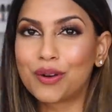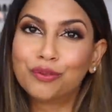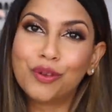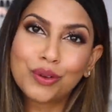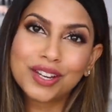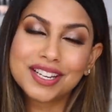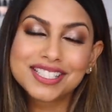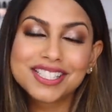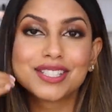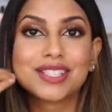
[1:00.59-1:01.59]
or
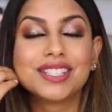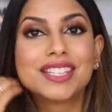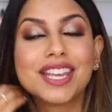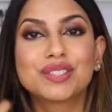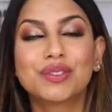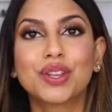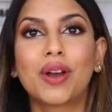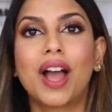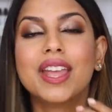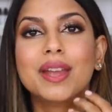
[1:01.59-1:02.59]
focus. Today's video,
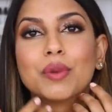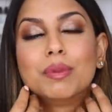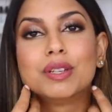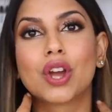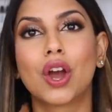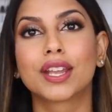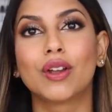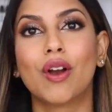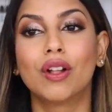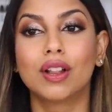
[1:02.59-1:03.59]
I am going to be
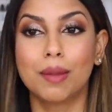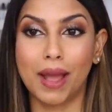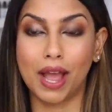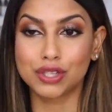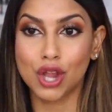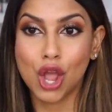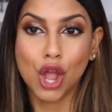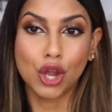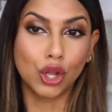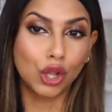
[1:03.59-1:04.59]
talking all about
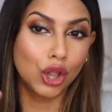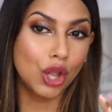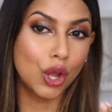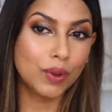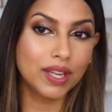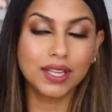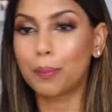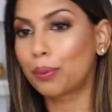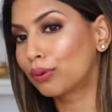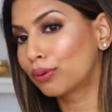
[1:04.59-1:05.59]
glowing
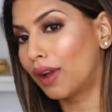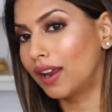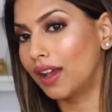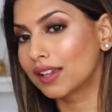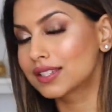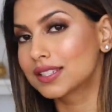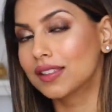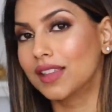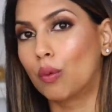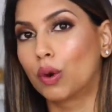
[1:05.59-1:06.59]
products
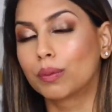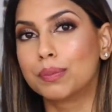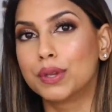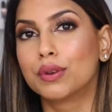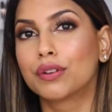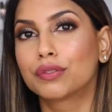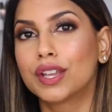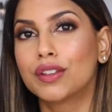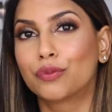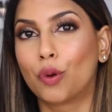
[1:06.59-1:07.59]
that work
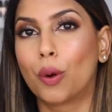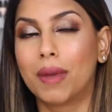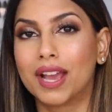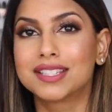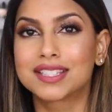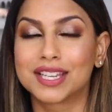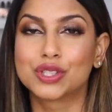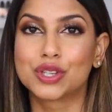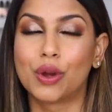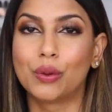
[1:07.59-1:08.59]
beautifully for my
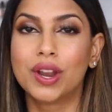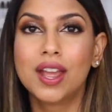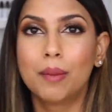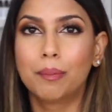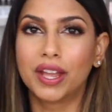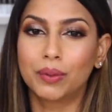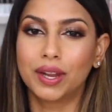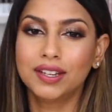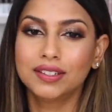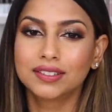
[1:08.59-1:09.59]
skin tone. By the
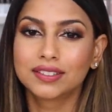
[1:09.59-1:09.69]
way,